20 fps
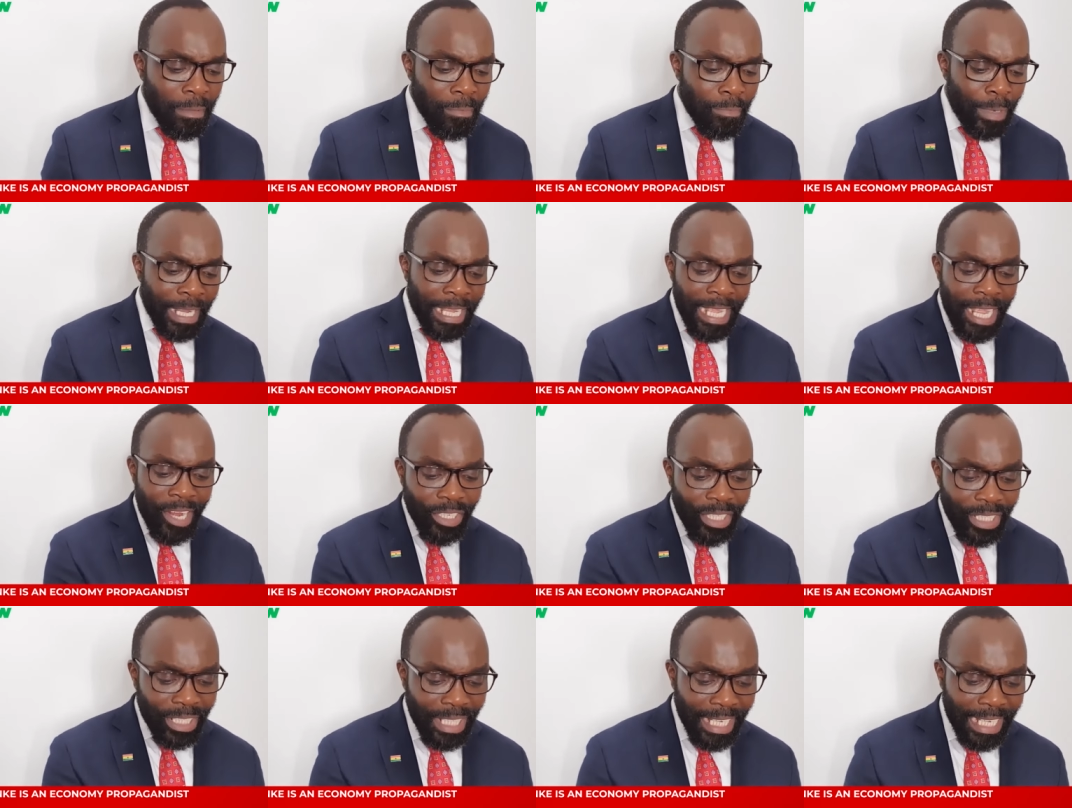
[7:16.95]
But here
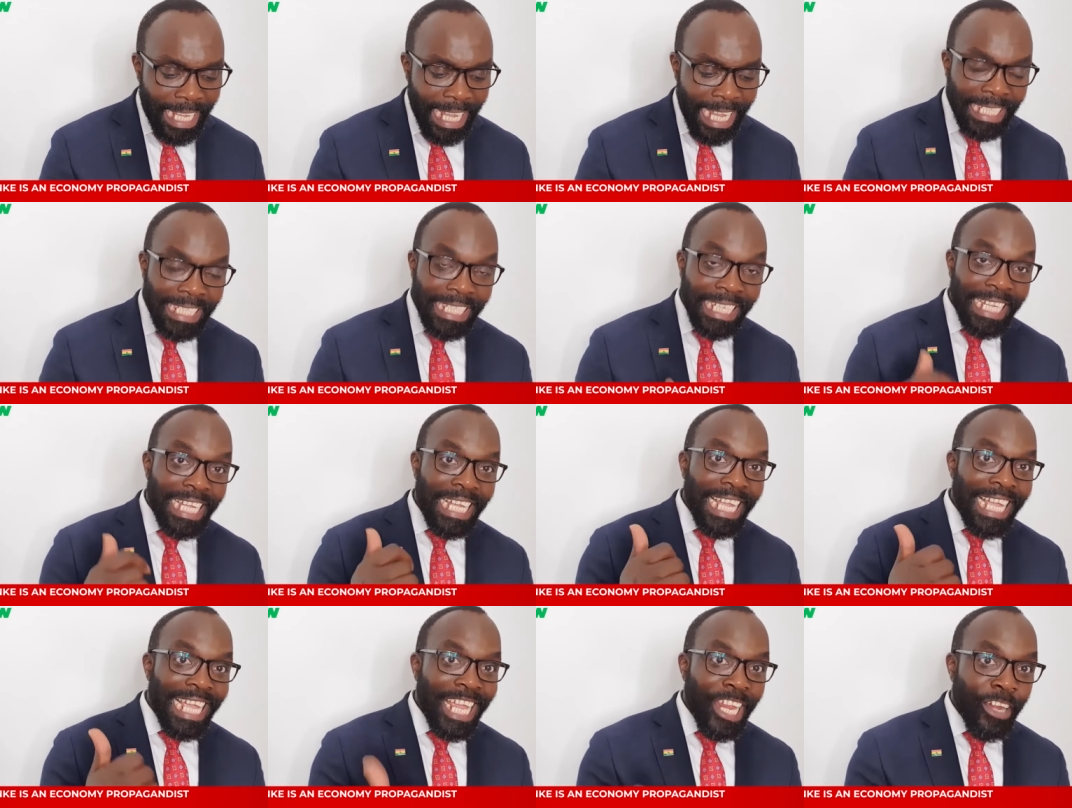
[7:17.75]
is the case.
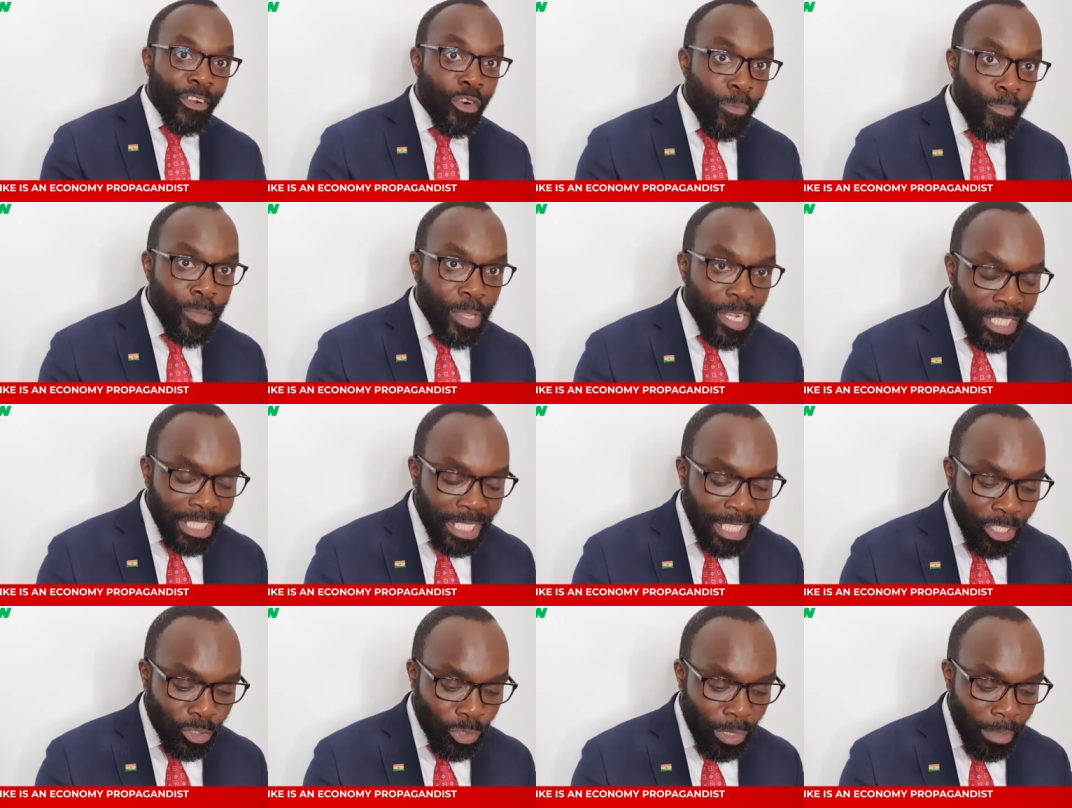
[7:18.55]
European
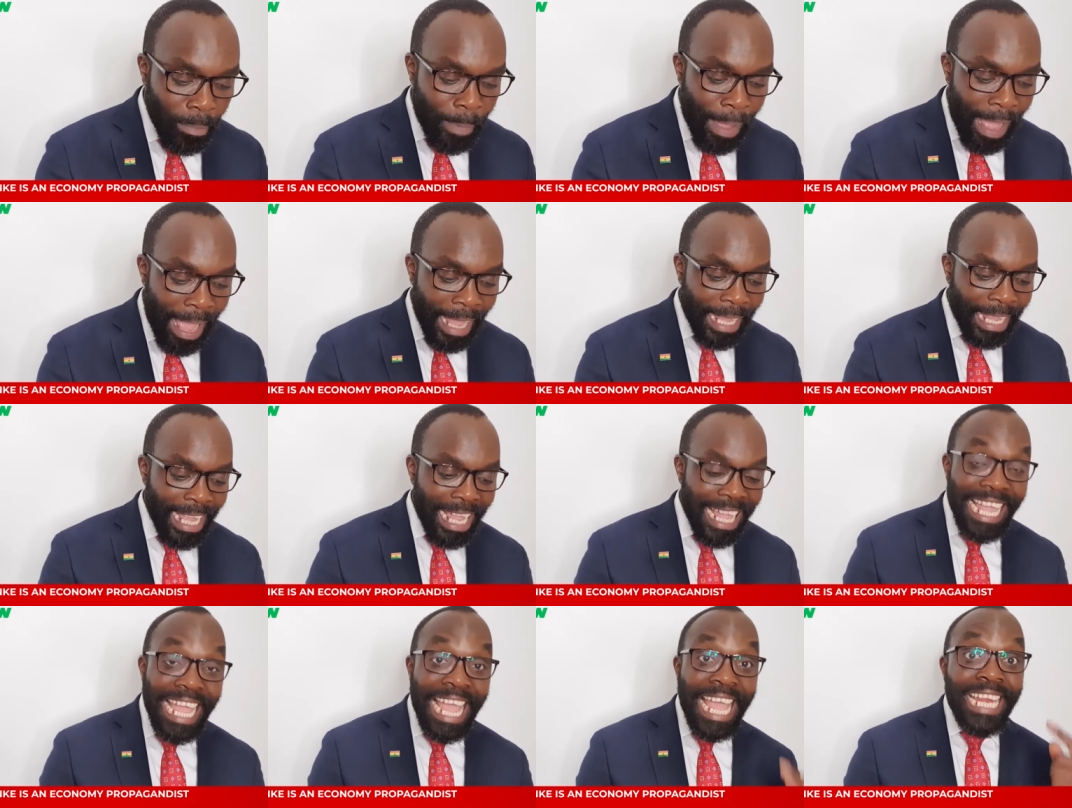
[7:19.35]
Central Bank
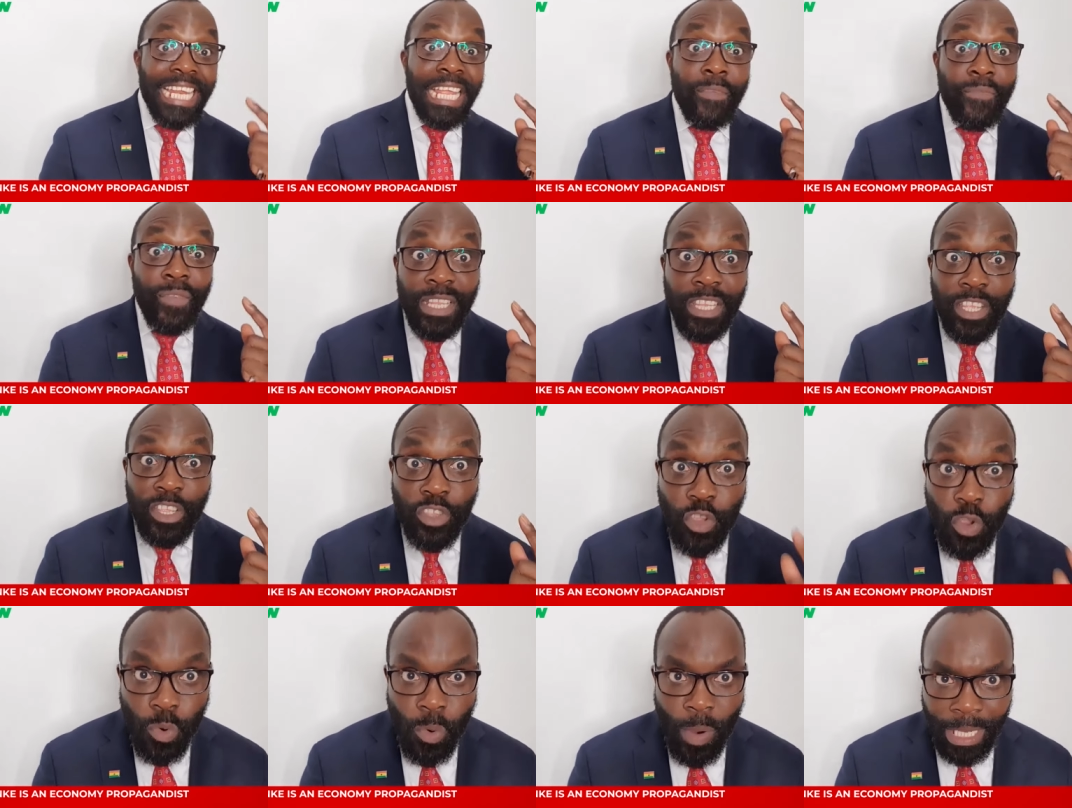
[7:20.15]
and even the
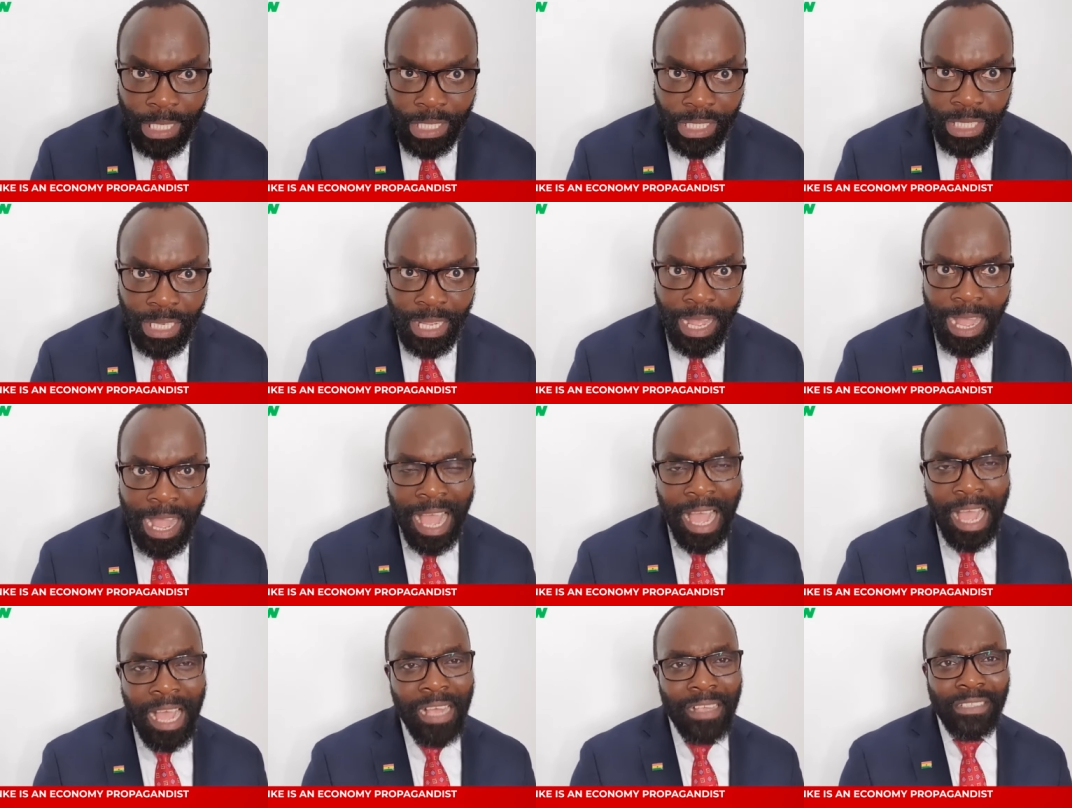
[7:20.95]
US
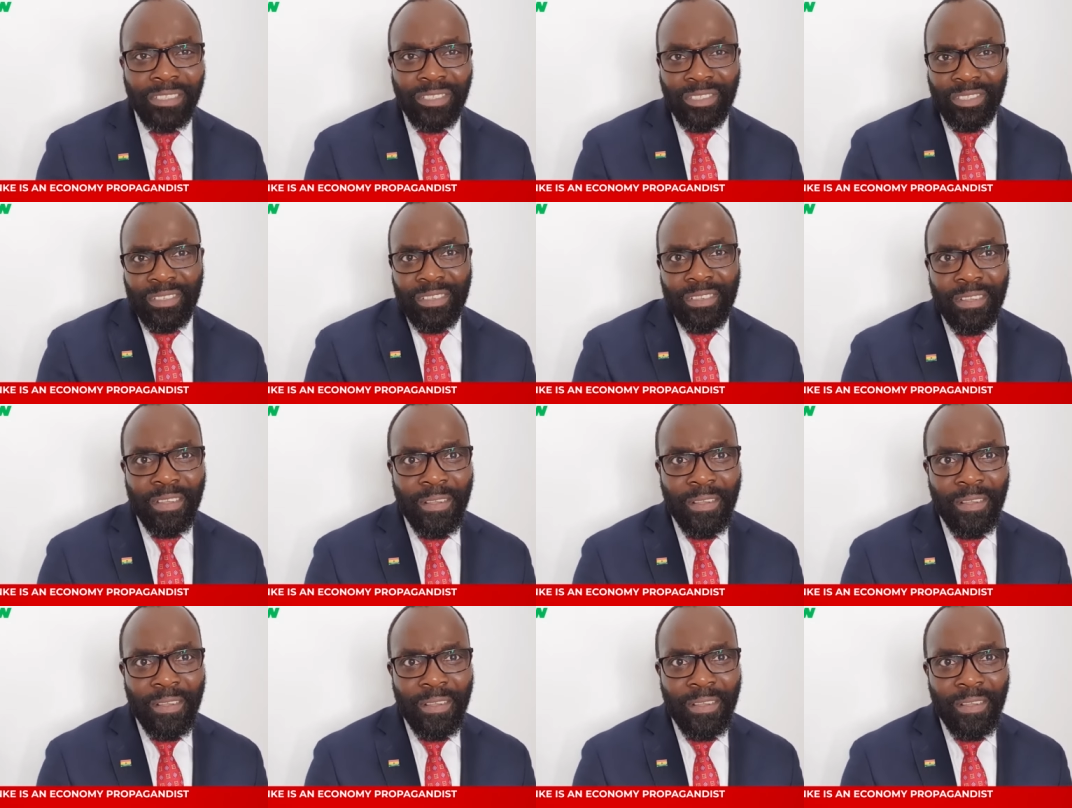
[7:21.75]
has